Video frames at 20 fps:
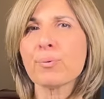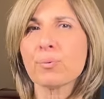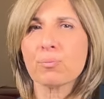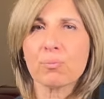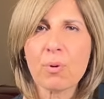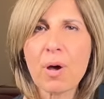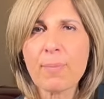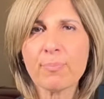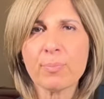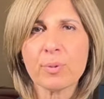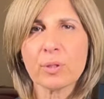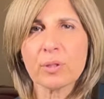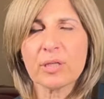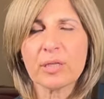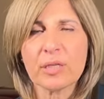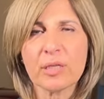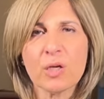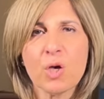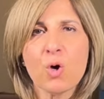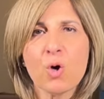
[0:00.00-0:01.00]

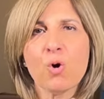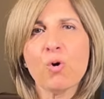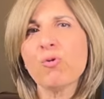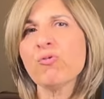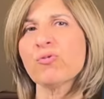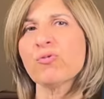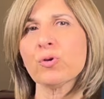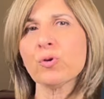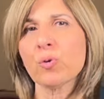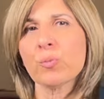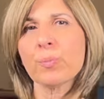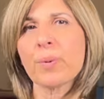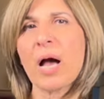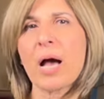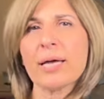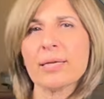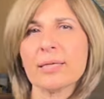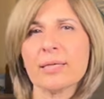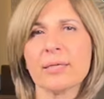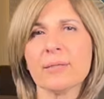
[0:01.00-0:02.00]
properly over your
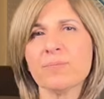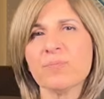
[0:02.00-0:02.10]
body.